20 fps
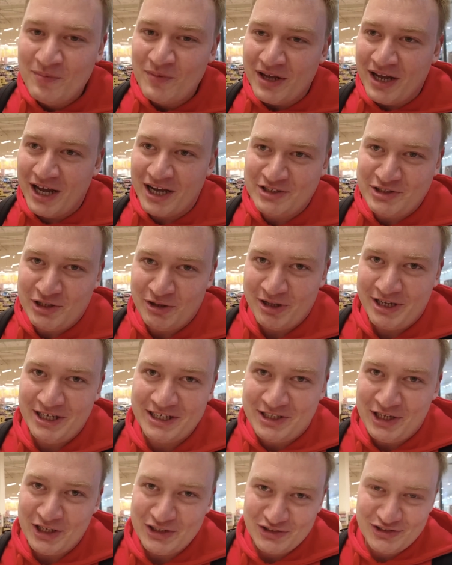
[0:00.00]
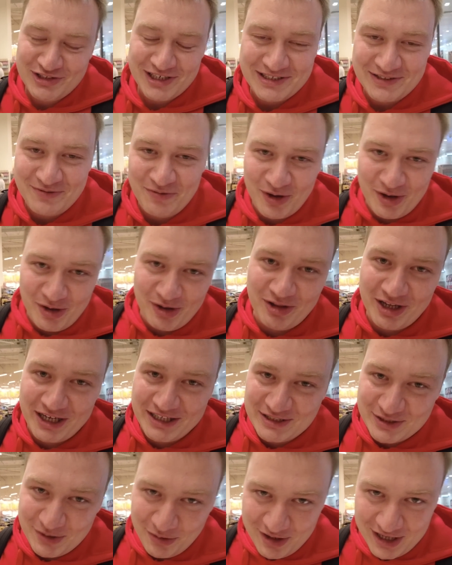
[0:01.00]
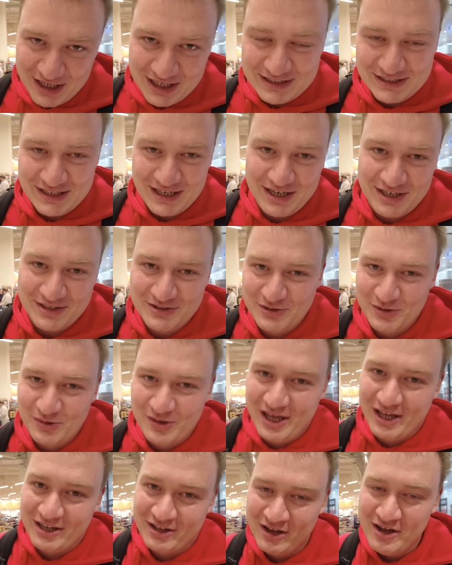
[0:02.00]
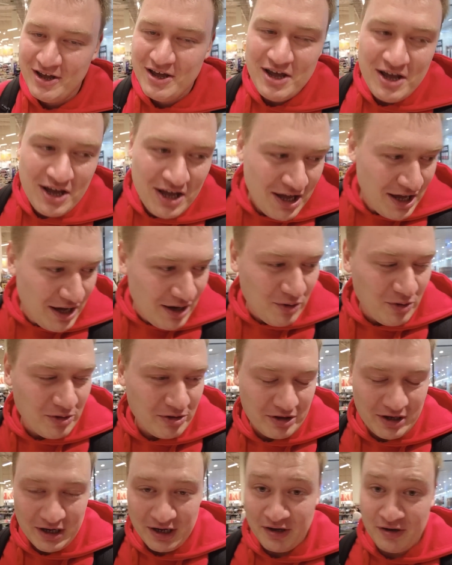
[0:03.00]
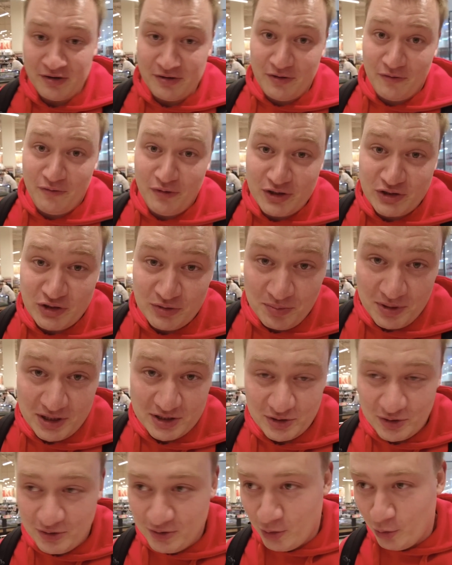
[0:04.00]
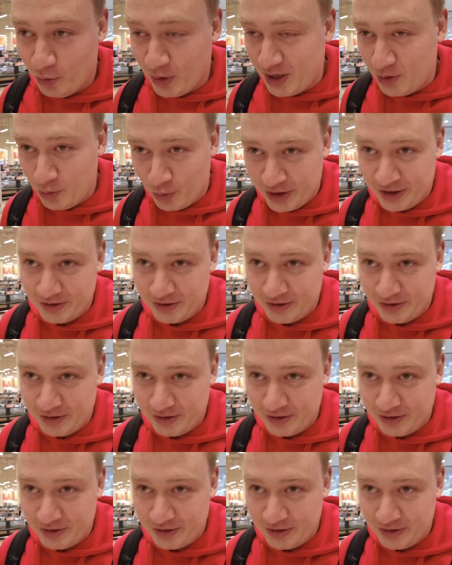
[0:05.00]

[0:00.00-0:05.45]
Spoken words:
Actually, it is just very late, so they decided to get all the fish and meat away.